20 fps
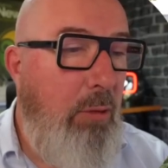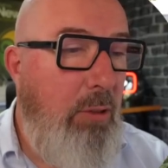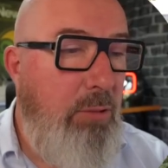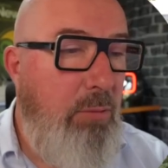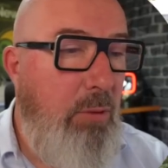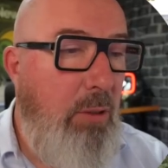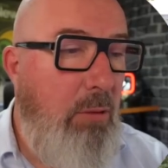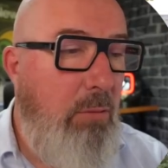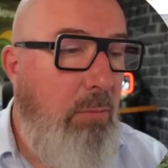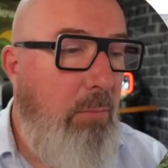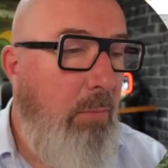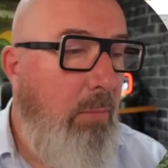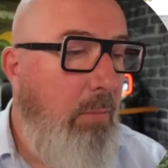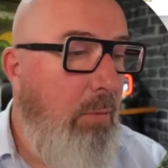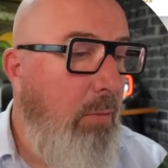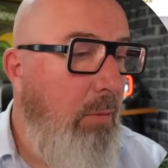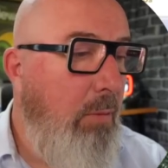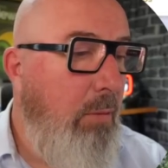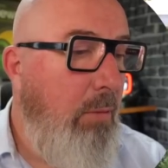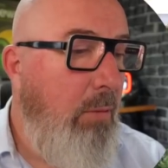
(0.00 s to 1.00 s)
as well.
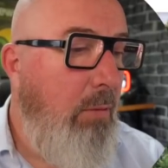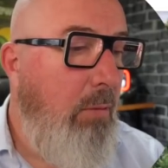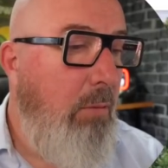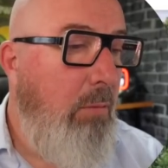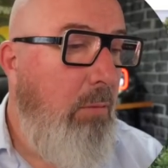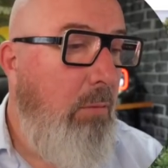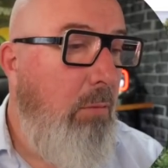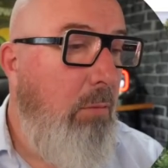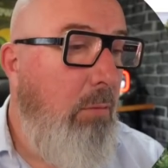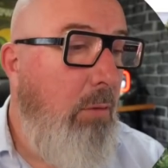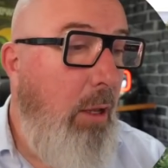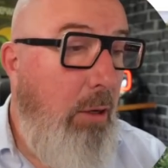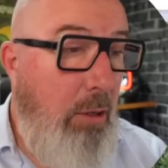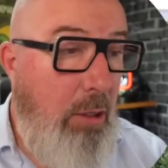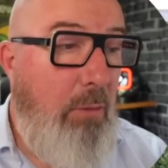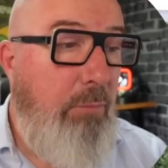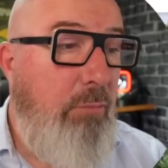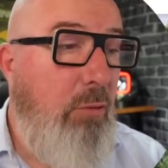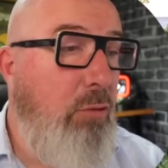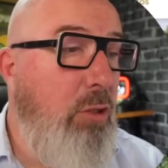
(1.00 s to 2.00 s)
And
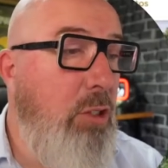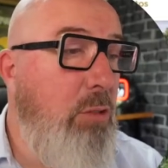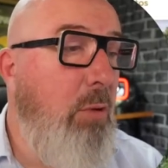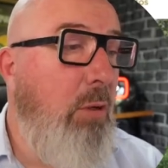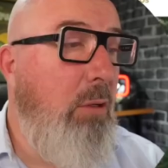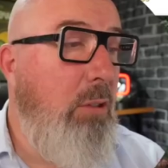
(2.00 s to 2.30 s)
another cottage by the